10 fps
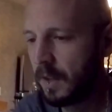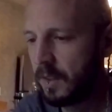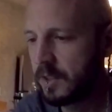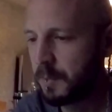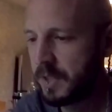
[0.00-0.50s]

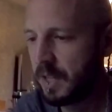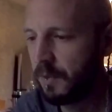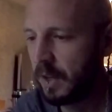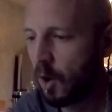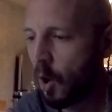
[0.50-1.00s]
the
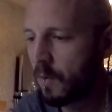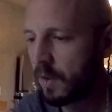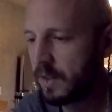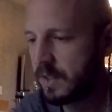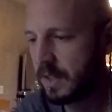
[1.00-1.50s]
specific over
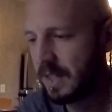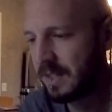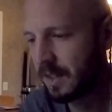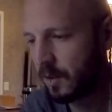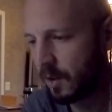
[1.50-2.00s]
the
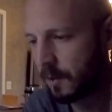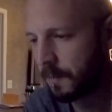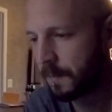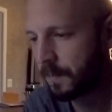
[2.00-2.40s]
statistical.